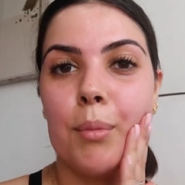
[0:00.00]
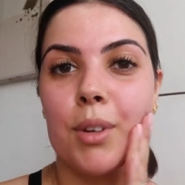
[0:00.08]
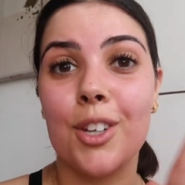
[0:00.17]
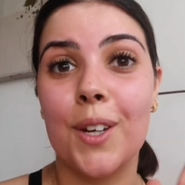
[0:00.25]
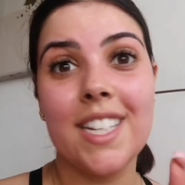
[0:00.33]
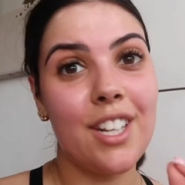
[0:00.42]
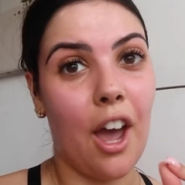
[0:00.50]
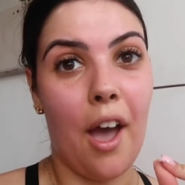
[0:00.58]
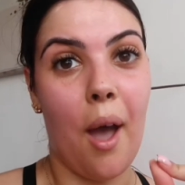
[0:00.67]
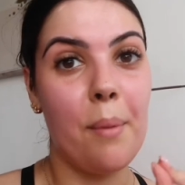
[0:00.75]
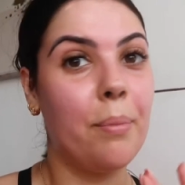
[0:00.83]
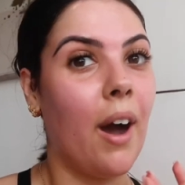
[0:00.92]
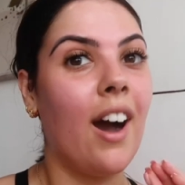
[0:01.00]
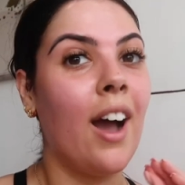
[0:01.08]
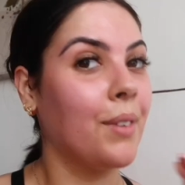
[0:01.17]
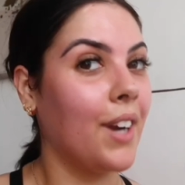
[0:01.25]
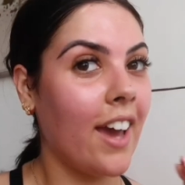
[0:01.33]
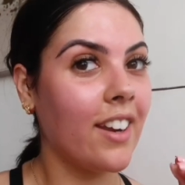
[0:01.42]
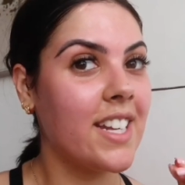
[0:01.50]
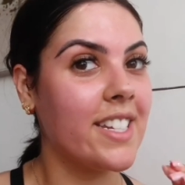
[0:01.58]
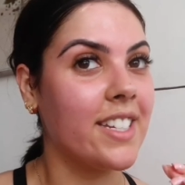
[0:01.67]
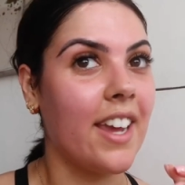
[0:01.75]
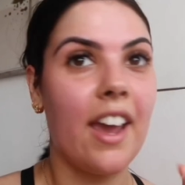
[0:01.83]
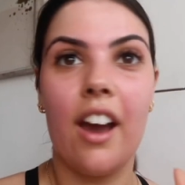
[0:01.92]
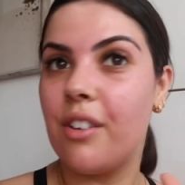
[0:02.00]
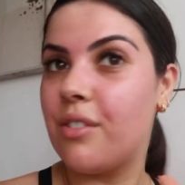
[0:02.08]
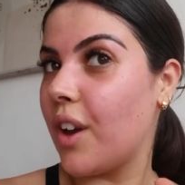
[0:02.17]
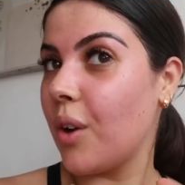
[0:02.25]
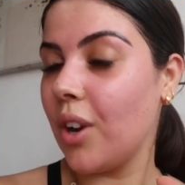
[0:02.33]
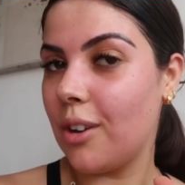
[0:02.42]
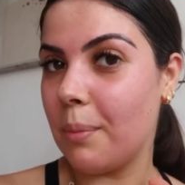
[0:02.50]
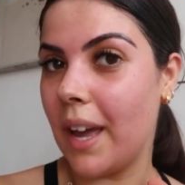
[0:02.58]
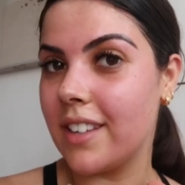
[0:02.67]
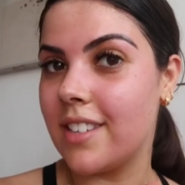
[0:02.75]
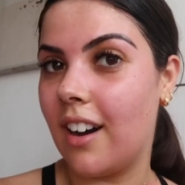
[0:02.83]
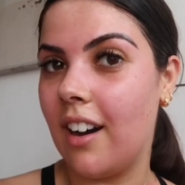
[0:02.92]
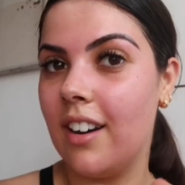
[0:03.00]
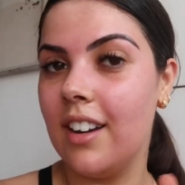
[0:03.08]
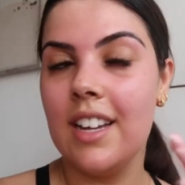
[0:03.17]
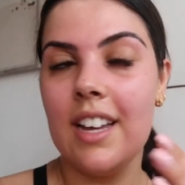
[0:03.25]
So it did hurt, but I'm glad I did it. I feel a lot better.